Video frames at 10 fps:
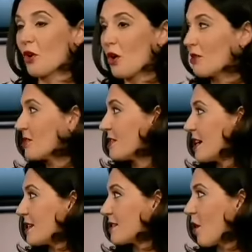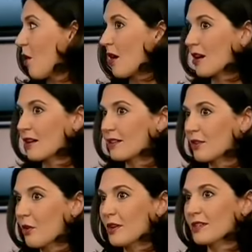or all states are
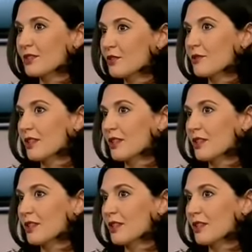going to